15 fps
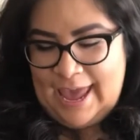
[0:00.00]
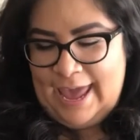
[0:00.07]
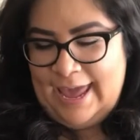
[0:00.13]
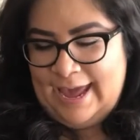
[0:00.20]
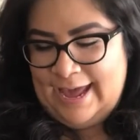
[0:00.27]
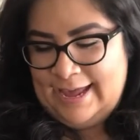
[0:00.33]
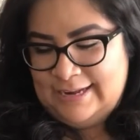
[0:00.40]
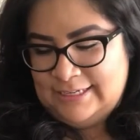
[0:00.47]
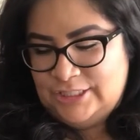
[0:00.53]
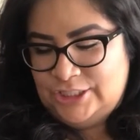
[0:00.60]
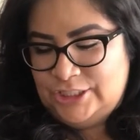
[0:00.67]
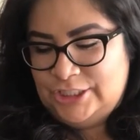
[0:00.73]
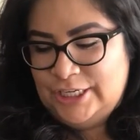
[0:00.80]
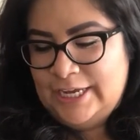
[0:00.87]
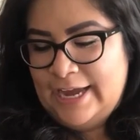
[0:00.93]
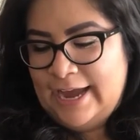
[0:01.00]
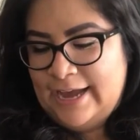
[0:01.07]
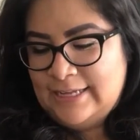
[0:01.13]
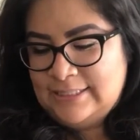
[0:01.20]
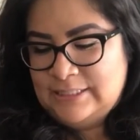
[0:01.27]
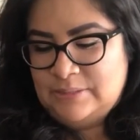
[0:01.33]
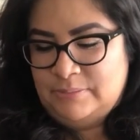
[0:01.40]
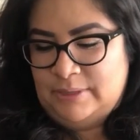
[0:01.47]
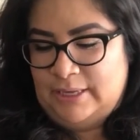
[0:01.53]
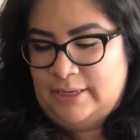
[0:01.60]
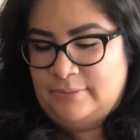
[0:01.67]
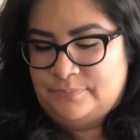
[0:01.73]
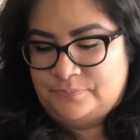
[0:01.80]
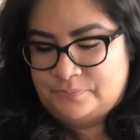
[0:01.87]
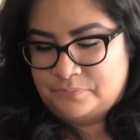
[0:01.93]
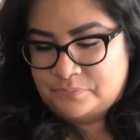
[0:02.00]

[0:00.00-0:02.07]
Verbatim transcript: and she asked me,